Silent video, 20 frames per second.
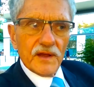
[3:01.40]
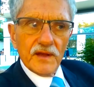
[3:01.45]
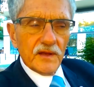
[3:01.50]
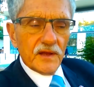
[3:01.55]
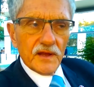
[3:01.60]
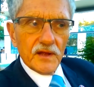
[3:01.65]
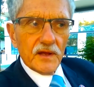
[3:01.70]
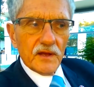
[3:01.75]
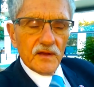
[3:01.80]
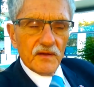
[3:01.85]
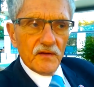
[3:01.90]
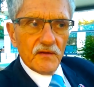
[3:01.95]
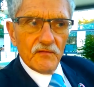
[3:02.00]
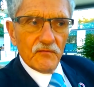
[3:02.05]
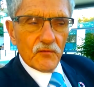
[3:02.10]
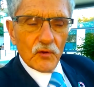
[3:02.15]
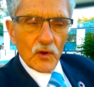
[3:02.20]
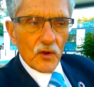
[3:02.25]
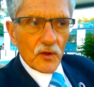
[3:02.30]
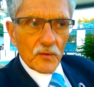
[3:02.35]
in a
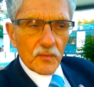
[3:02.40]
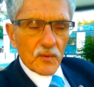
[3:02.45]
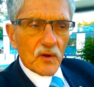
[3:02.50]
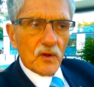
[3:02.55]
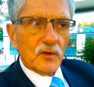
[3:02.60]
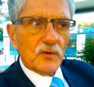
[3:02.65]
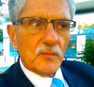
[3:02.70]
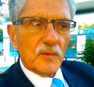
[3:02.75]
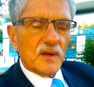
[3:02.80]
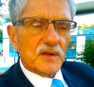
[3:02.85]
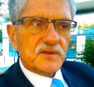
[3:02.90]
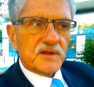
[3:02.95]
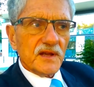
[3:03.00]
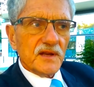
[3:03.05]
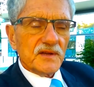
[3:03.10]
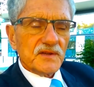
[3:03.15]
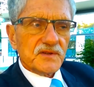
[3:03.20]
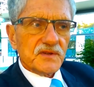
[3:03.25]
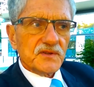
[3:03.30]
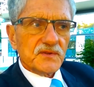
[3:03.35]
vulnerable
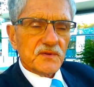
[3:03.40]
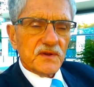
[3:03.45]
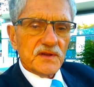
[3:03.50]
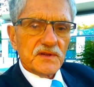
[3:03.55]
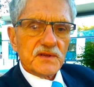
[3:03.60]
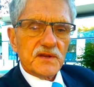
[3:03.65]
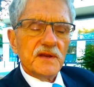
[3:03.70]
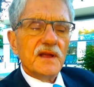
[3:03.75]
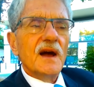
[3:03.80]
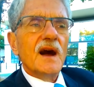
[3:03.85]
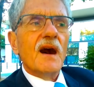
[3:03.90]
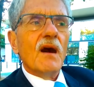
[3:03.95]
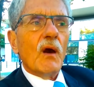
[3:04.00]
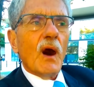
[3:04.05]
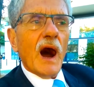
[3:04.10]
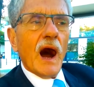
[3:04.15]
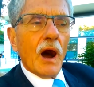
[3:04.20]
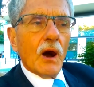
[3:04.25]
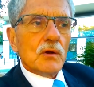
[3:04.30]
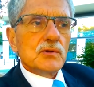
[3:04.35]
humanitarian situation,
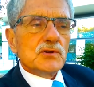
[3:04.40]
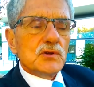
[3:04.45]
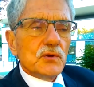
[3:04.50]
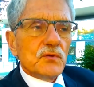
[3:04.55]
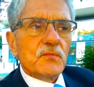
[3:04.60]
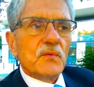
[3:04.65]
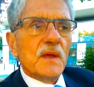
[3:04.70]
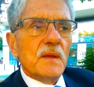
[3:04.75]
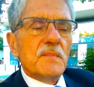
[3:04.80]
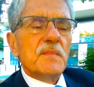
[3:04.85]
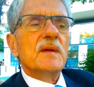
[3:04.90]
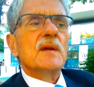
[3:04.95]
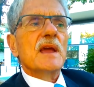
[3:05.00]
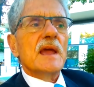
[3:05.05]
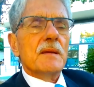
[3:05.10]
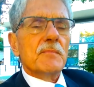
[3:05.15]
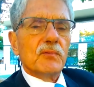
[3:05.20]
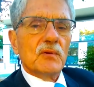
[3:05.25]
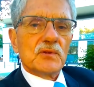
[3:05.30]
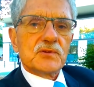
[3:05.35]
how should we be
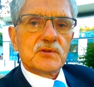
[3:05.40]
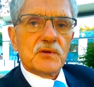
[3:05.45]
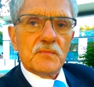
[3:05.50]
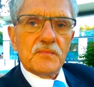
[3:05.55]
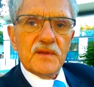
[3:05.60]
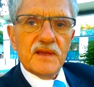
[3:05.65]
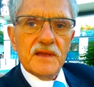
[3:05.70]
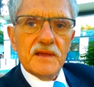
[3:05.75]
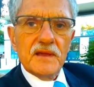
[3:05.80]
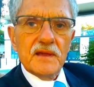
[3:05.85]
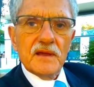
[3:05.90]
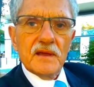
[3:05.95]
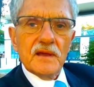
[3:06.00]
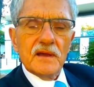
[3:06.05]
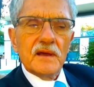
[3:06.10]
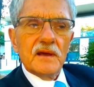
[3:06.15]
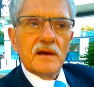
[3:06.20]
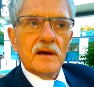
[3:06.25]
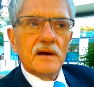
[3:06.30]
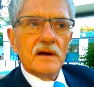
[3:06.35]
able to be
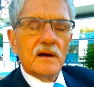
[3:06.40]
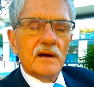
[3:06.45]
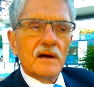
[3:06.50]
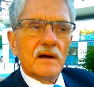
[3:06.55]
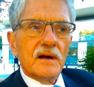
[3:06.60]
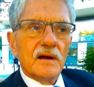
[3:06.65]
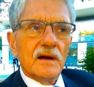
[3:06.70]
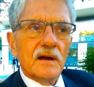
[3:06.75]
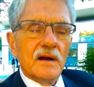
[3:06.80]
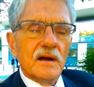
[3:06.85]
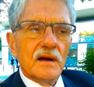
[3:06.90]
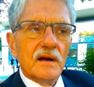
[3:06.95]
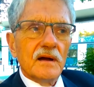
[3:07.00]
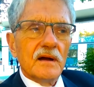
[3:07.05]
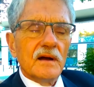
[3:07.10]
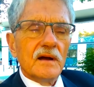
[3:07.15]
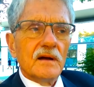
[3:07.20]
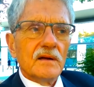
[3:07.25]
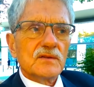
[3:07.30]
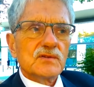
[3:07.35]

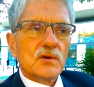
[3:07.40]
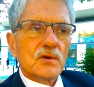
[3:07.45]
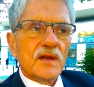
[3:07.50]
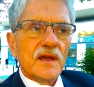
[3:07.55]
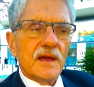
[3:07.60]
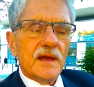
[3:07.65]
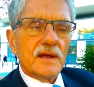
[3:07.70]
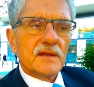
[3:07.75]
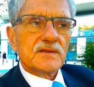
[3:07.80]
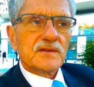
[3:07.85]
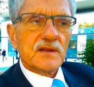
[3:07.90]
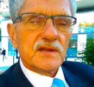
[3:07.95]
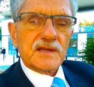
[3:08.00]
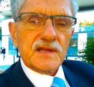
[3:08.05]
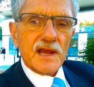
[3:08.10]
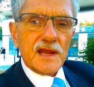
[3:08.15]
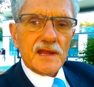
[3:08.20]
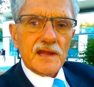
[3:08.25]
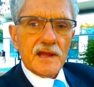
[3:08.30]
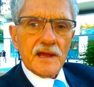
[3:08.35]
to
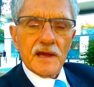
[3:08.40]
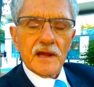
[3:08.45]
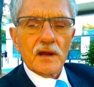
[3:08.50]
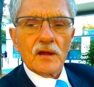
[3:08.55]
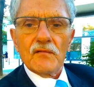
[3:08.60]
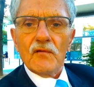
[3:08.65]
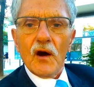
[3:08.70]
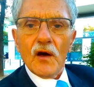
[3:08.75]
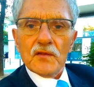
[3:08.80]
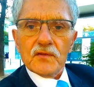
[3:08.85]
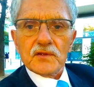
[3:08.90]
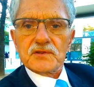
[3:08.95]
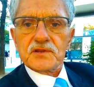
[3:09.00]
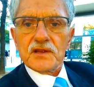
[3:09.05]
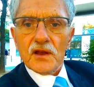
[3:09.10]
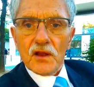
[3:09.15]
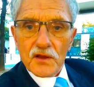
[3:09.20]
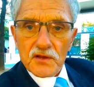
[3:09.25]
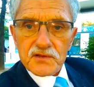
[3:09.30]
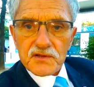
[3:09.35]
take care of hundreds
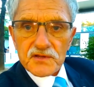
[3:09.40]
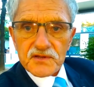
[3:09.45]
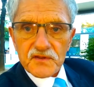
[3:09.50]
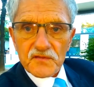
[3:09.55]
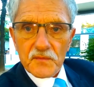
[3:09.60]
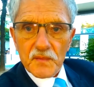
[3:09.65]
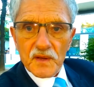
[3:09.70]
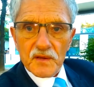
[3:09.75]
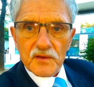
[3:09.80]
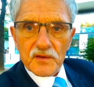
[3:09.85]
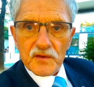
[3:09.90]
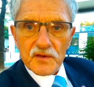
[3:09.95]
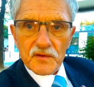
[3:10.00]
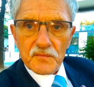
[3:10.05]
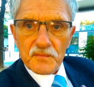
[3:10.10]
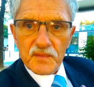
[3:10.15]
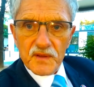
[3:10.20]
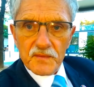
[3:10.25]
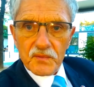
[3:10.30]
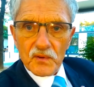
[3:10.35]
and hundreds of millions
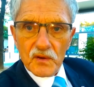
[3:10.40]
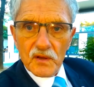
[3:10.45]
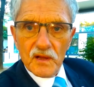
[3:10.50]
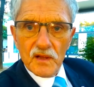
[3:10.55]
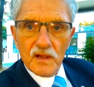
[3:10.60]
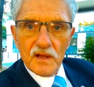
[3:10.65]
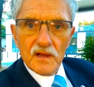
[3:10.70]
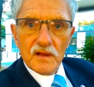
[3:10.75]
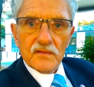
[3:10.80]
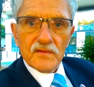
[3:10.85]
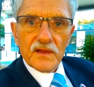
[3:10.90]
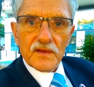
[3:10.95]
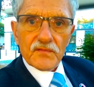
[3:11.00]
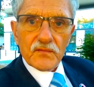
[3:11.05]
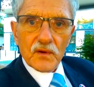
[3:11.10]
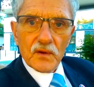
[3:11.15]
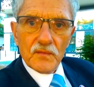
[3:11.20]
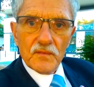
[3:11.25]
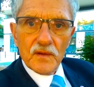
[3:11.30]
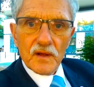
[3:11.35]
of people that
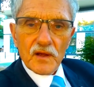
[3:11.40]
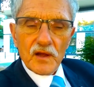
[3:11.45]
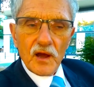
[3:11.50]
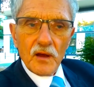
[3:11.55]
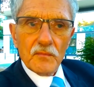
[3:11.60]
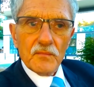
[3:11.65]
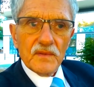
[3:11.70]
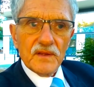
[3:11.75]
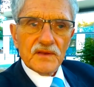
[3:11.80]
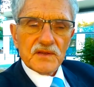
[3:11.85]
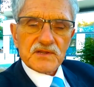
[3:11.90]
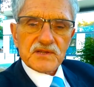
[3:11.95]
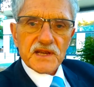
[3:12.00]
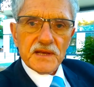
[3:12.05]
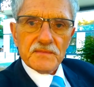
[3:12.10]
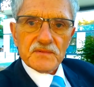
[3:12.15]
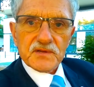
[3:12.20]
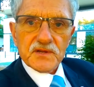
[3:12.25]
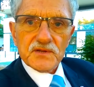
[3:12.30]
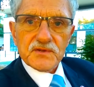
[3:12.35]
will come in the
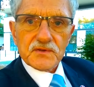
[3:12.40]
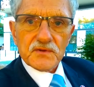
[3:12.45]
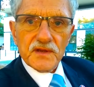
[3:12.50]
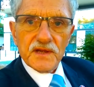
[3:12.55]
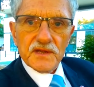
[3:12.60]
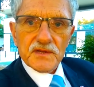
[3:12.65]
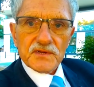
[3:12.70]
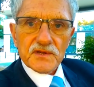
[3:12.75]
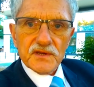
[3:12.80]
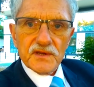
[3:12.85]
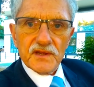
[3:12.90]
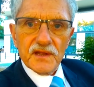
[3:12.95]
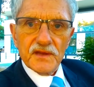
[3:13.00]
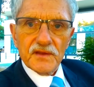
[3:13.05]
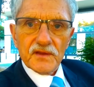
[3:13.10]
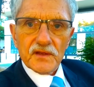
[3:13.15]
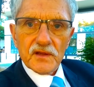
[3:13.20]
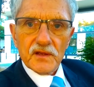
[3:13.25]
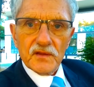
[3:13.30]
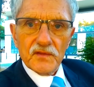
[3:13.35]
same situation
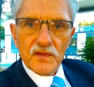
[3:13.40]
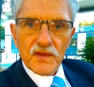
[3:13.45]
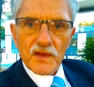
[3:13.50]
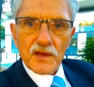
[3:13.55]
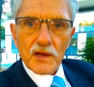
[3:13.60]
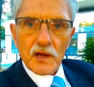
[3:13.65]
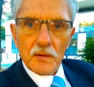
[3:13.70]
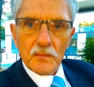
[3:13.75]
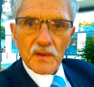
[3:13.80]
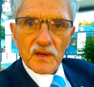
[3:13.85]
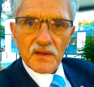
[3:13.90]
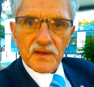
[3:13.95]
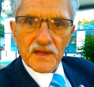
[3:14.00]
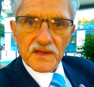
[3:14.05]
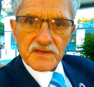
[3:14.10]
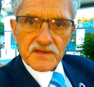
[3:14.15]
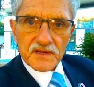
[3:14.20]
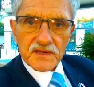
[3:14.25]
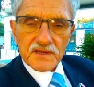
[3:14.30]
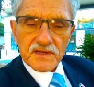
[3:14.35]
in
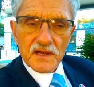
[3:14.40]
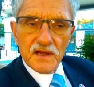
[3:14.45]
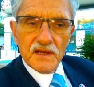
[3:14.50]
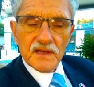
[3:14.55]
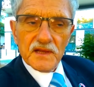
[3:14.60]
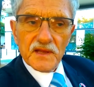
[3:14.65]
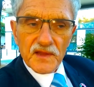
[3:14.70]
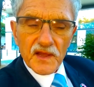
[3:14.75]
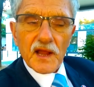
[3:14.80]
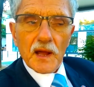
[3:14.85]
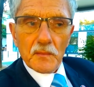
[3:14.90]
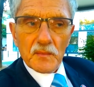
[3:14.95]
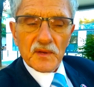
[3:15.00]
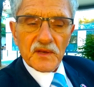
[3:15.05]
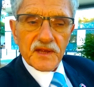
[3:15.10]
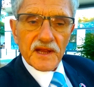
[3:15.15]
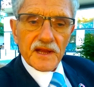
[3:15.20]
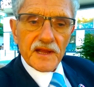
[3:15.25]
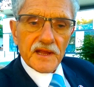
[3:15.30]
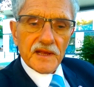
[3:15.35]
the coming
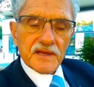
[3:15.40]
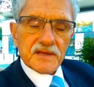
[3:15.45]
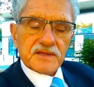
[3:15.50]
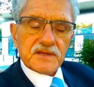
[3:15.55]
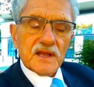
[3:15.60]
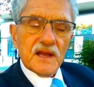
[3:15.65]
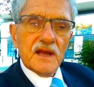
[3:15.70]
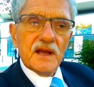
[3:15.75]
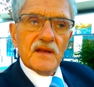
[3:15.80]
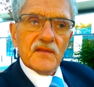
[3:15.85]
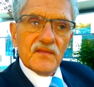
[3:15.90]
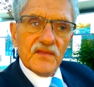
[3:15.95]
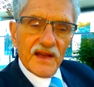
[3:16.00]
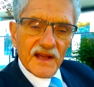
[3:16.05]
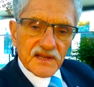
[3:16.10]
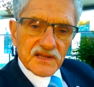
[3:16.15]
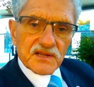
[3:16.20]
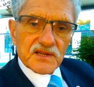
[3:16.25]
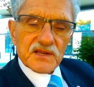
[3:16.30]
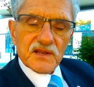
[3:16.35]
decades?
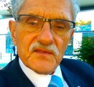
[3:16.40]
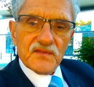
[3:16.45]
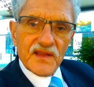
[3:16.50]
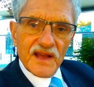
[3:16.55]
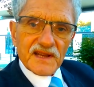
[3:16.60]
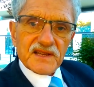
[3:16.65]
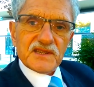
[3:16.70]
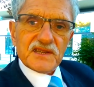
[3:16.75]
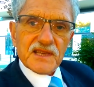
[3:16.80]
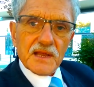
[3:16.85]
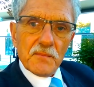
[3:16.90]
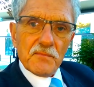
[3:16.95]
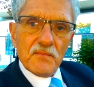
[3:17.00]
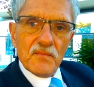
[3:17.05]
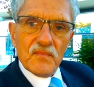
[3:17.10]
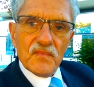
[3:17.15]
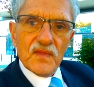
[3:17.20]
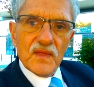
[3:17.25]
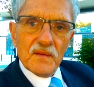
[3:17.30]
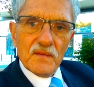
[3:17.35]
That's
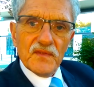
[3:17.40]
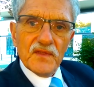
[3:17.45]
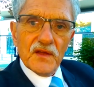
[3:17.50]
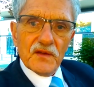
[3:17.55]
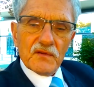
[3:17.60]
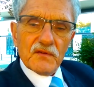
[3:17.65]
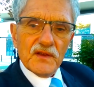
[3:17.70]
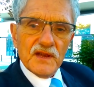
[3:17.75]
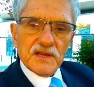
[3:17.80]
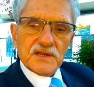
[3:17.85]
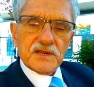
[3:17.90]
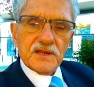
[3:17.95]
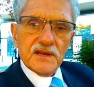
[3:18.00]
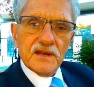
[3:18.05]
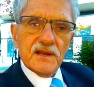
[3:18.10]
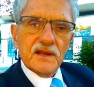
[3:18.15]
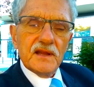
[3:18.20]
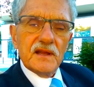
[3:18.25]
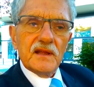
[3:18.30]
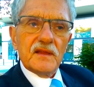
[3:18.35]
the reason,
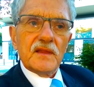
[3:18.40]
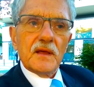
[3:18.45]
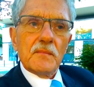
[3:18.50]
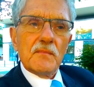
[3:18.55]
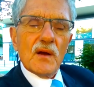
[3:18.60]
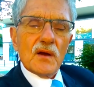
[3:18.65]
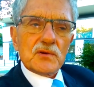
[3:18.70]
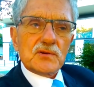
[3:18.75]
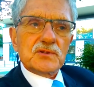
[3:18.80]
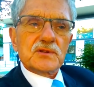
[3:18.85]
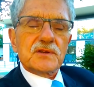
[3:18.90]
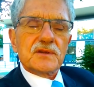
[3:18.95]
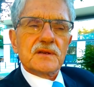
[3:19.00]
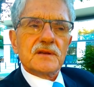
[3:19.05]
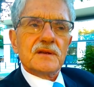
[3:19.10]
the most